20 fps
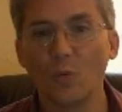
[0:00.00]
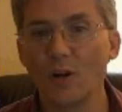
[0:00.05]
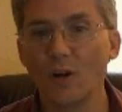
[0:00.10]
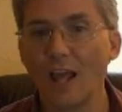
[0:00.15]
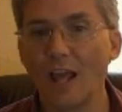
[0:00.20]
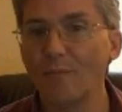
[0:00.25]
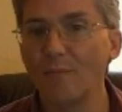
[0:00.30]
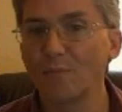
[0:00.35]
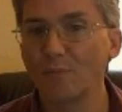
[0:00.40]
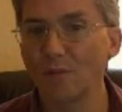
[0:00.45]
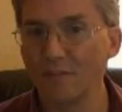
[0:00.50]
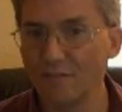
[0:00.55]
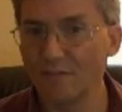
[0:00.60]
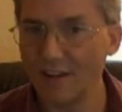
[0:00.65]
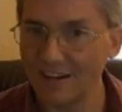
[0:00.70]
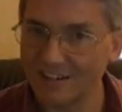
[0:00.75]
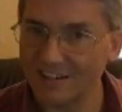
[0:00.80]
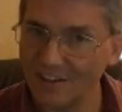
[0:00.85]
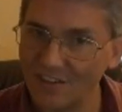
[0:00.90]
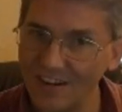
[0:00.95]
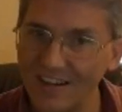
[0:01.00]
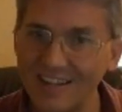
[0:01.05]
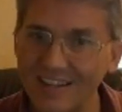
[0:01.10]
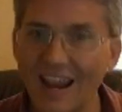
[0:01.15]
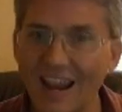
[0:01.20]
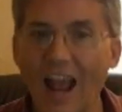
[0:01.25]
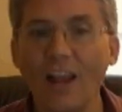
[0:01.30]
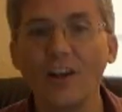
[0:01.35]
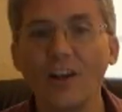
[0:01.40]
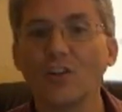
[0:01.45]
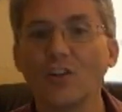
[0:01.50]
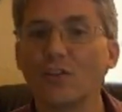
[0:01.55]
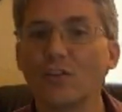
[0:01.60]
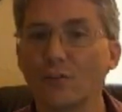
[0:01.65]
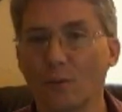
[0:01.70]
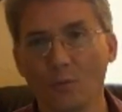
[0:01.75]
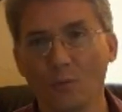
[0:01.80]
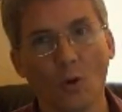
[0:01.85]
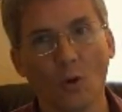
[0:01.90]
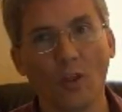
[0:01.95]
would have prevented the Italians
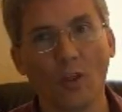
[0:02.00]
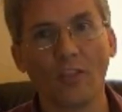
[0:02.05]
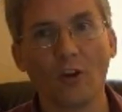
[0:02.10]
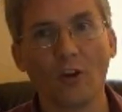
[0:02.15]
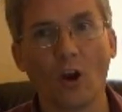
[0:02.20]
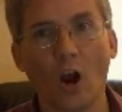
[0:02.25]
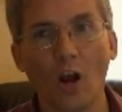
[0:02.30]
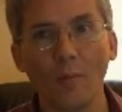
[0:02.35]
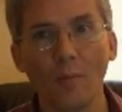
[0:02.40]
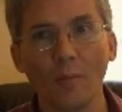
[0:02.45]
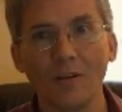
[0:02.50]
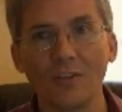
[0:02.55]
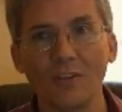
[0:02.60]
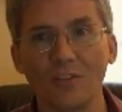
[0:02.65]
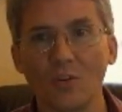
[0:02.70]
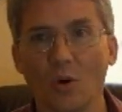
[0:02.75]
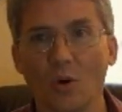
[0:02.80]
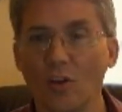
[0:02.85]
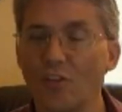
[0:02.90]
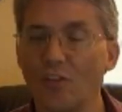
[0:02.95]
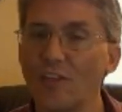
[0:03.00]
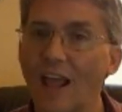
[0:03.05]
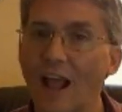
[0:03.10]
from rolling their armies north.